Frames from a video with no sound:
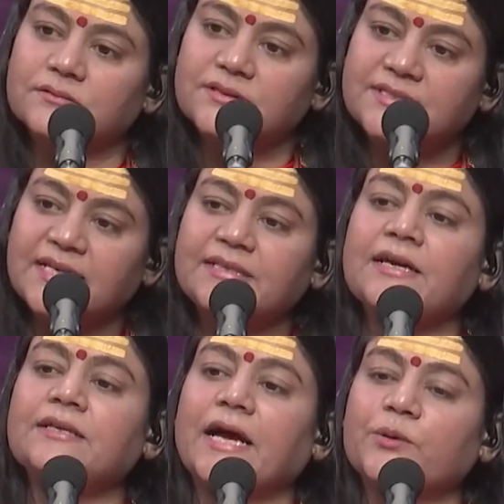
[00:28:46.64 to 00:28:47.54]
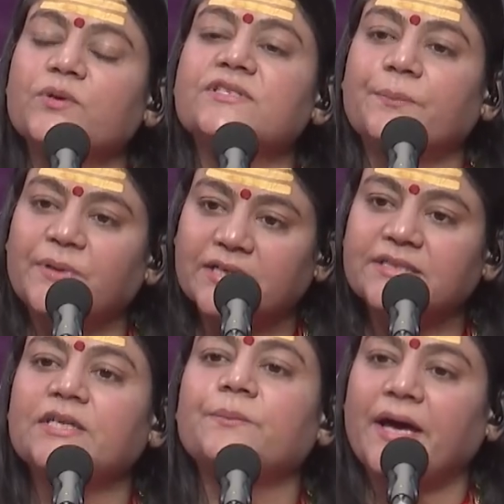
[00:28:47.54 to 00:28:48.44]
Sita that was
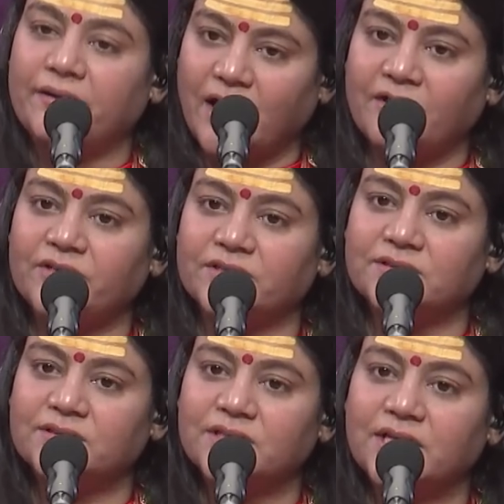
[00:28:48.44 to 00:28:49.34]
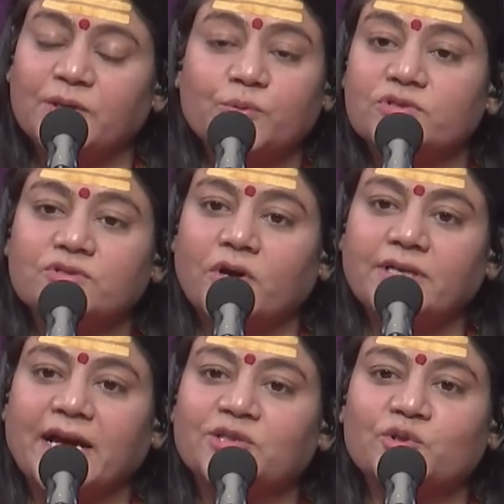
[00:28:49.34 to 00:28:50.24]
abducted by Ravan, it was not
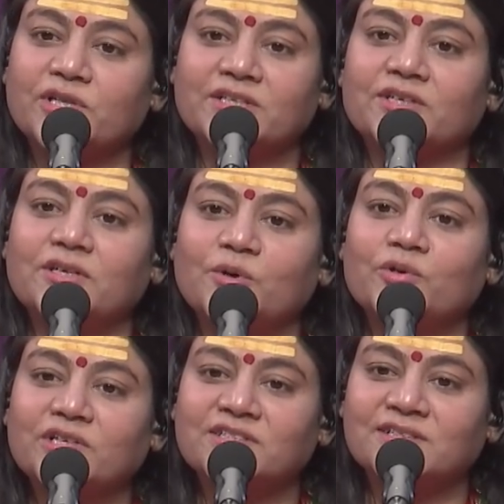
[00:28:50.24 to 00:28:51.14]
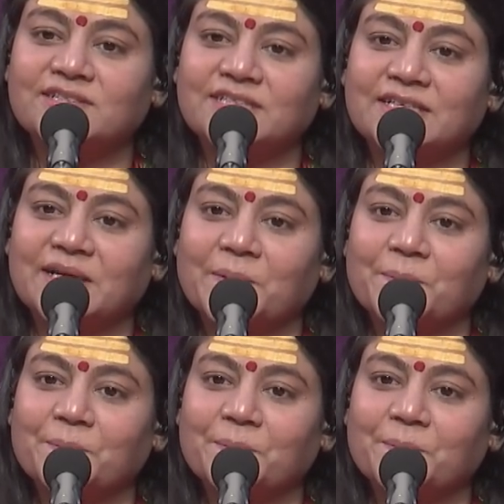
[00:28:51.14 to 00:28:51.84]
actually the original Sita.